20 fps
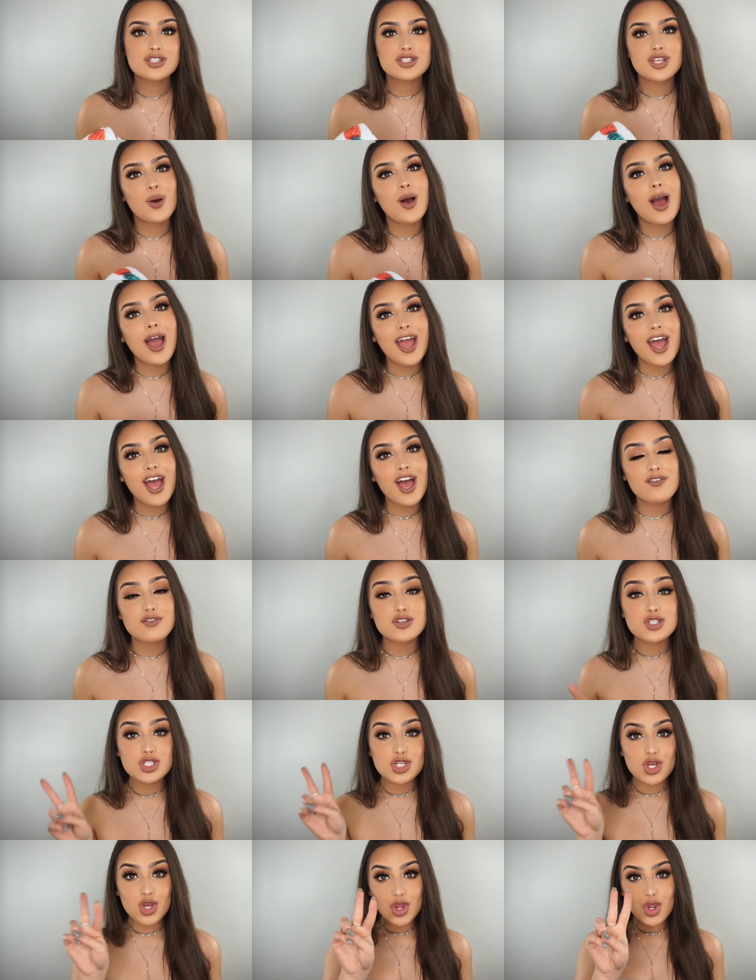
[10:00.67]
so I
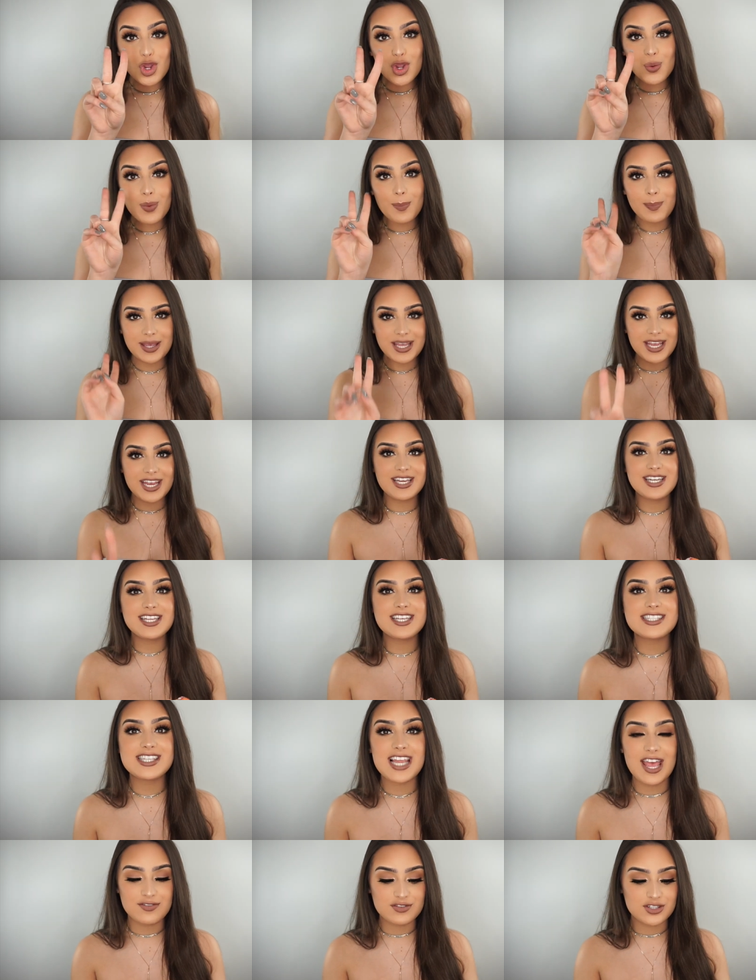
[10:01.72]
have two
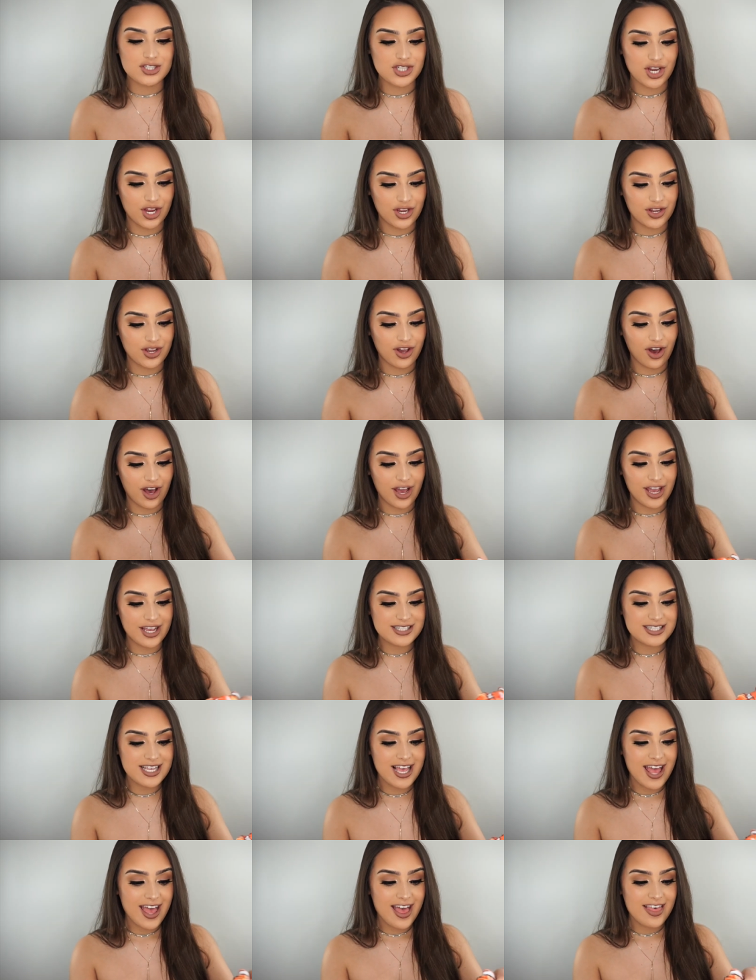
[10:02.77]
bikinis left to show you guys.
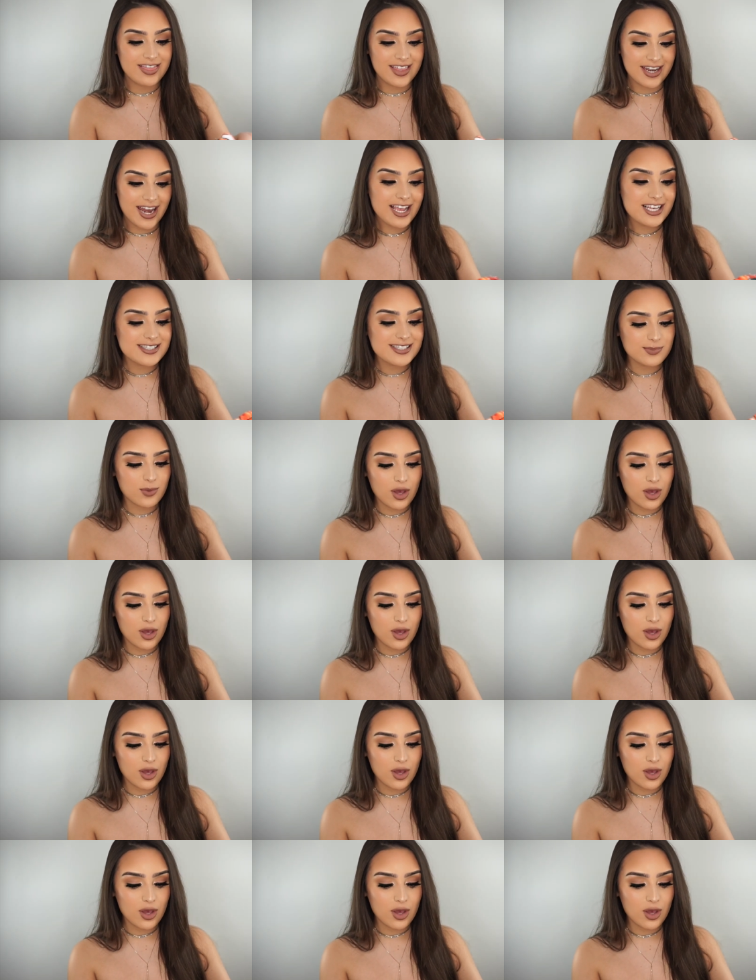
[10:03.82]
The next